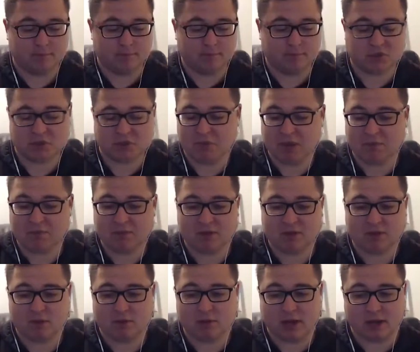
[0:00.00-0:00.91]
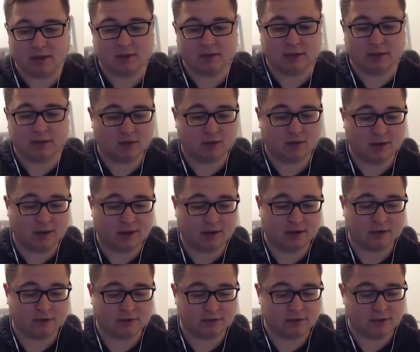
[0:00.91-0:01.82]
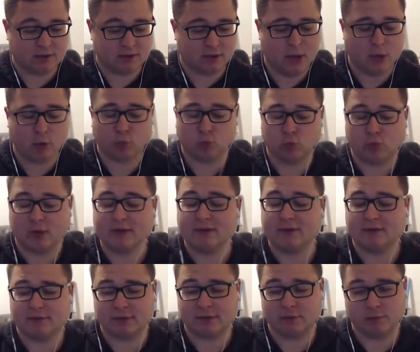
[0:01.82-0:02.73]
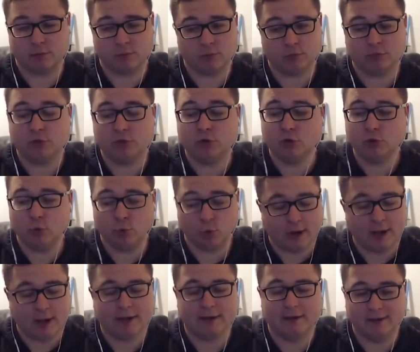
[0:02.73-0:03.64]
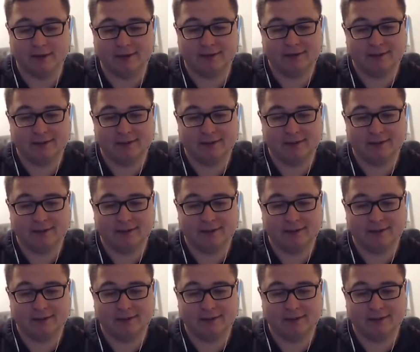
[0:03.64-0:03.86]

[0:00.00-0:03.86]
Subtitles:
She might be okay. Like her hair is outrageously too red.